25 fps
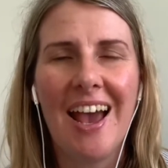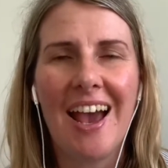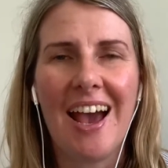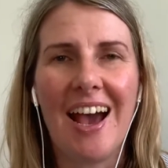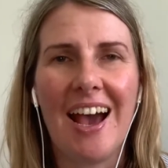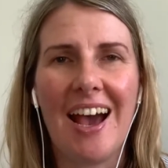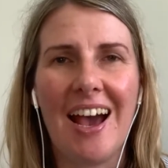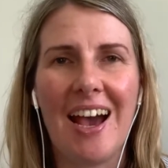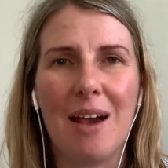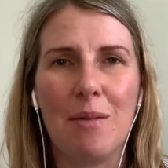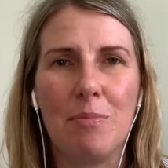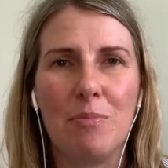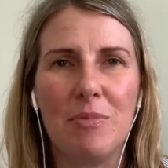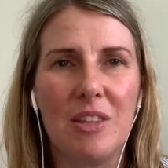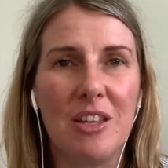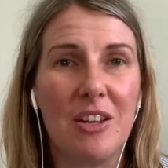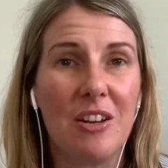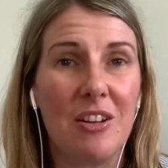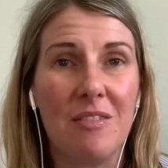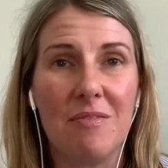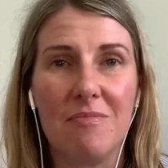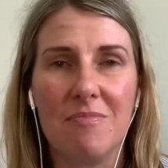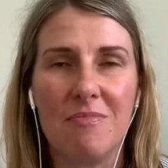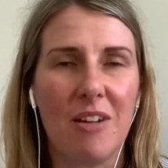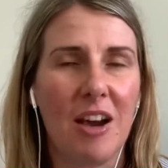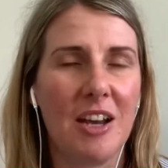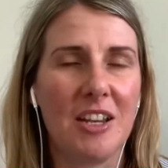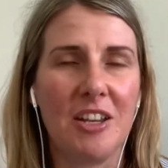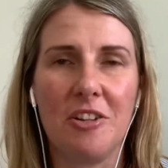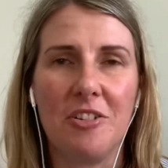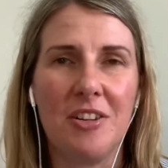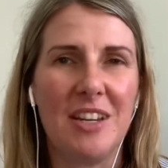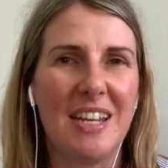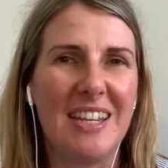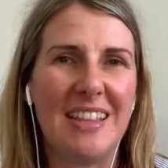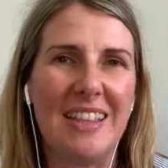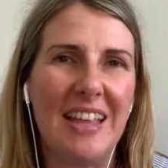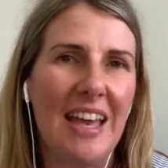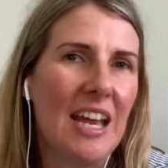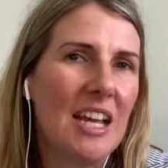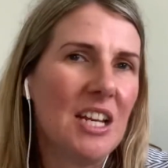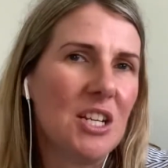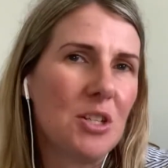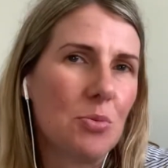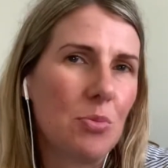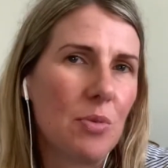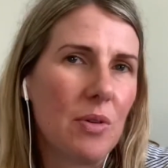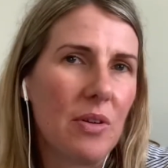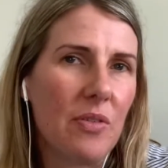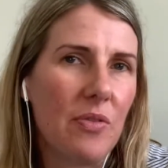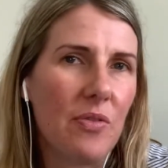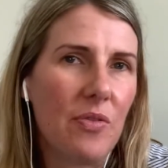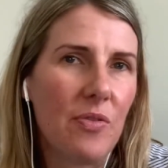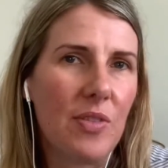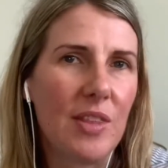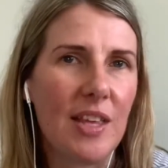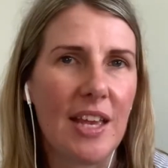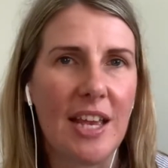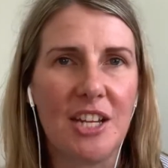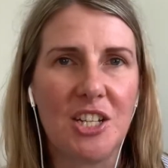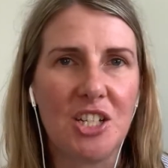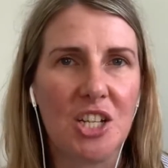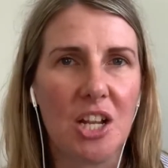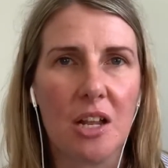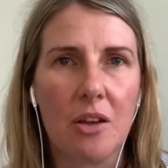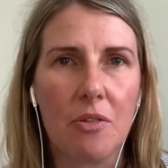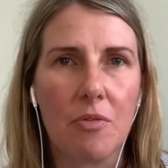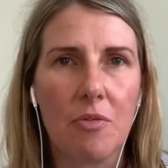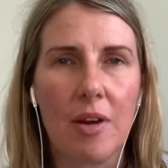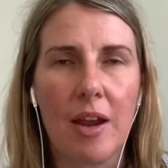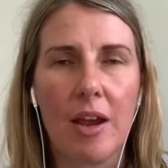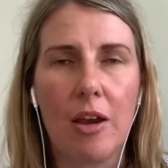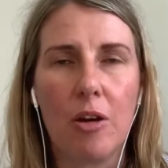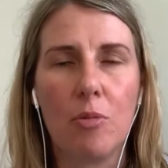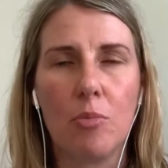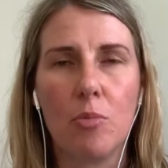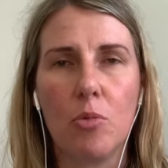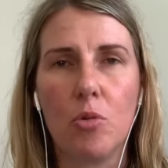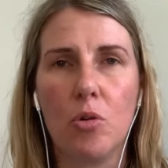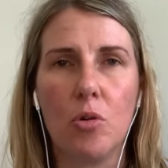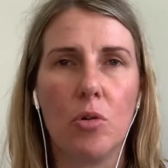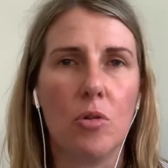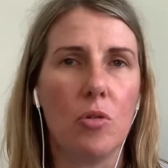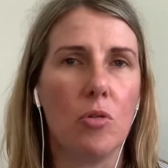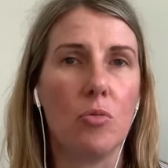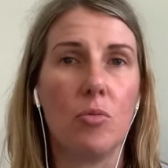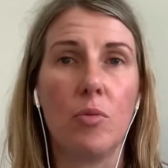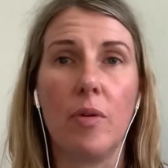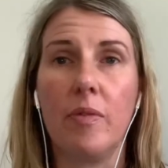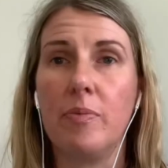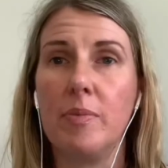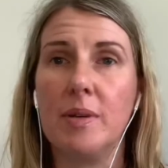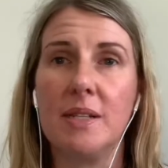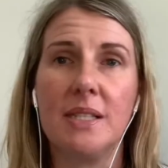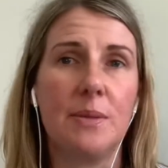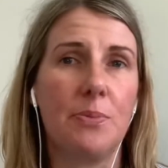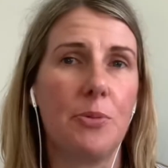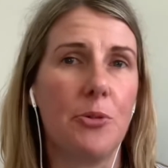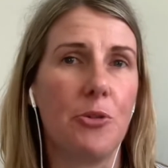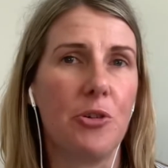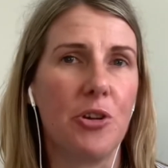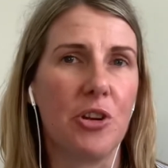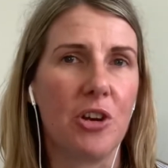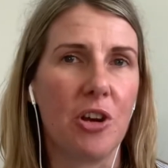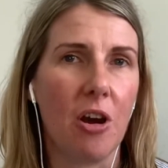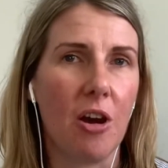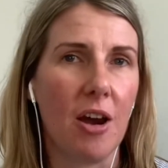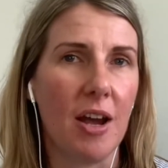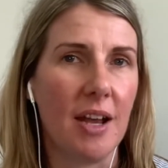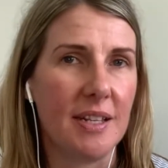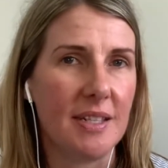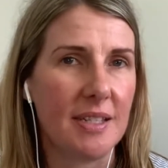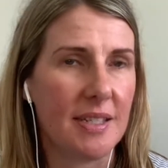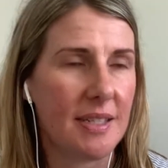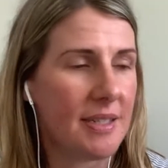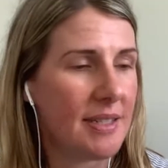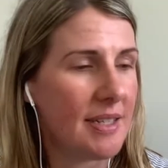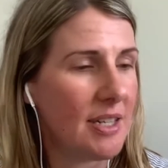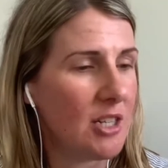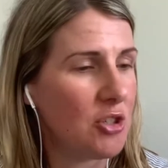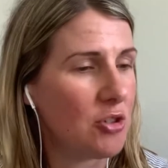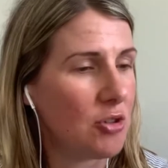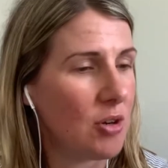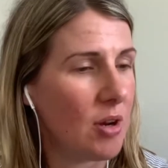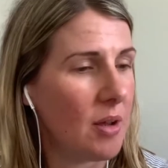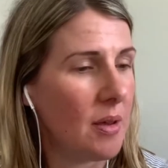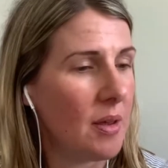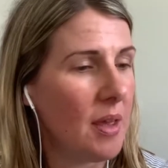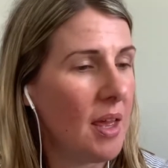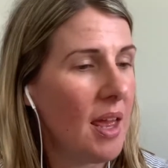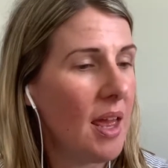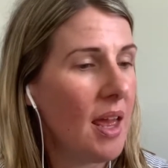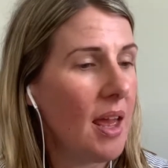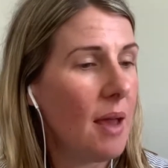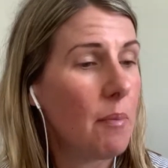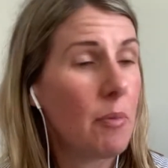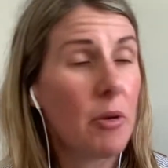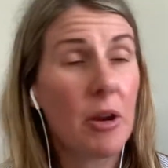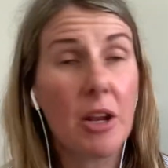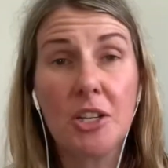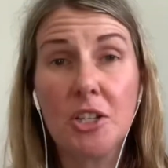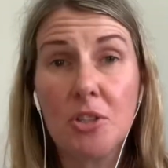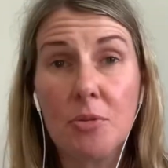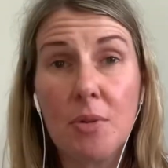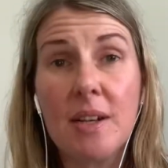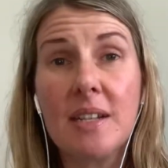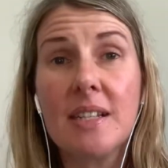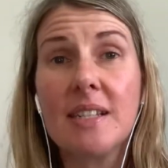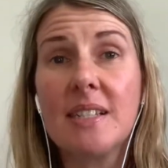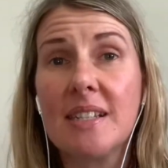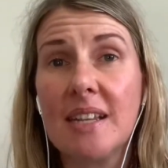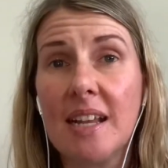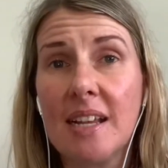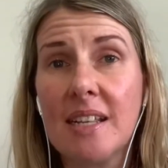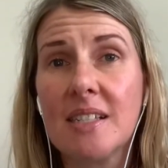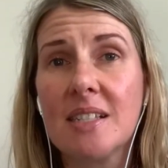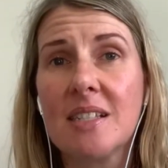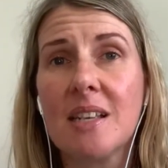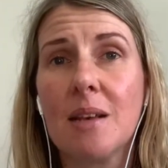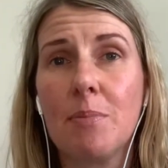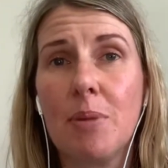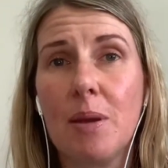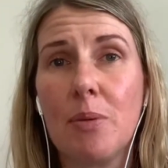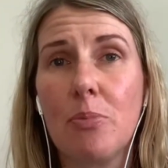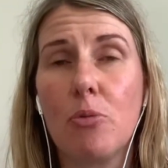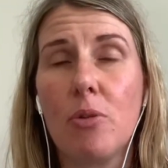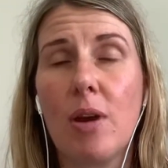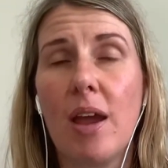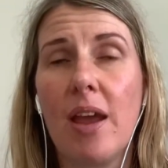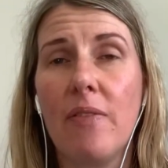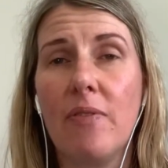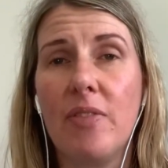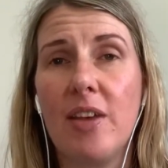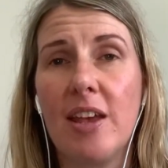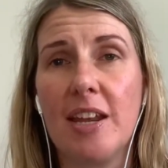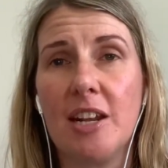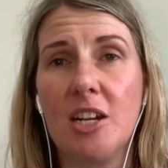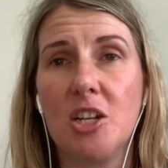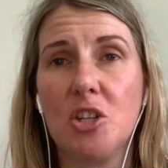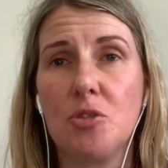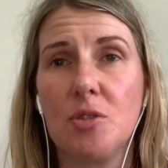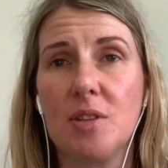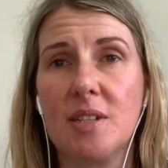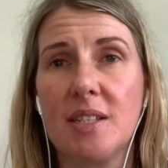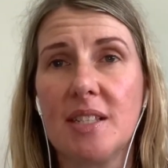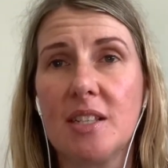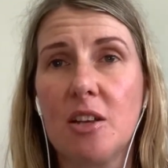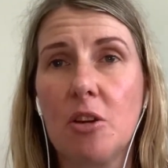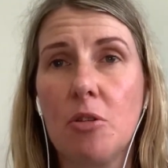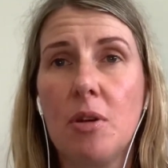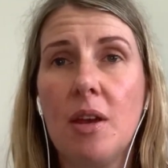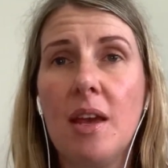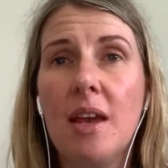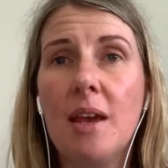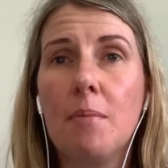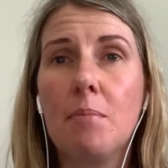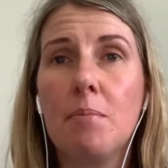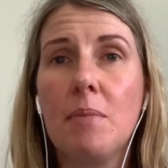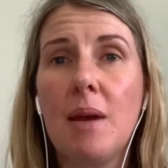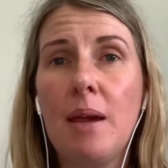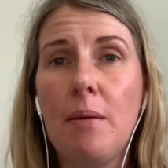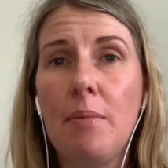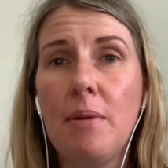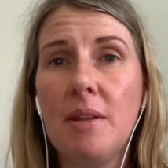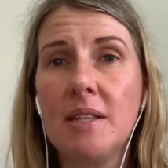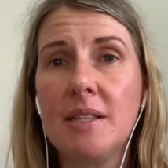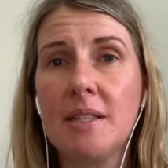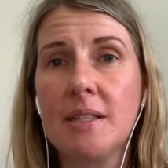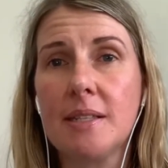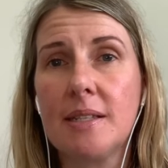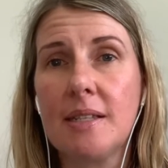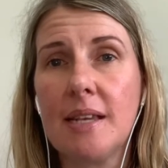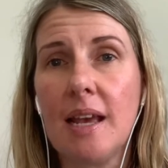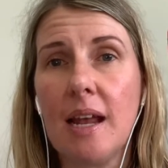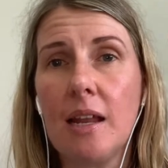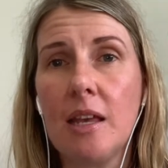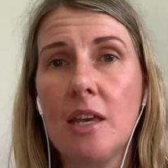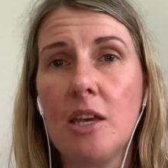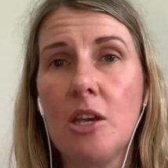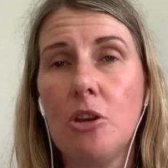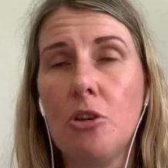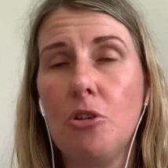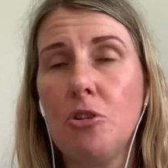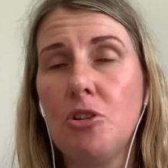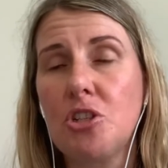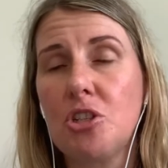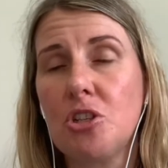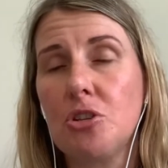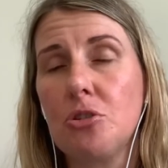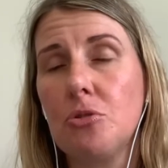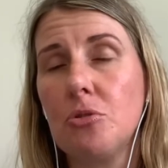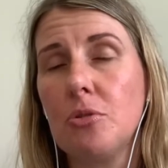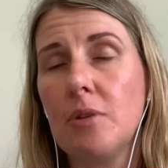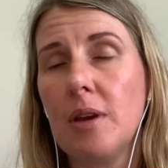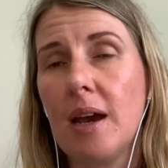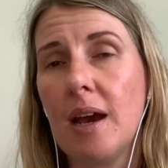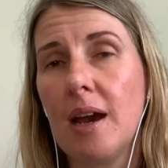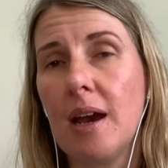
I don't need that with the angelic realm or with my spirit guides, etc. But I do understand some people have that interest. So maybe this is telling you to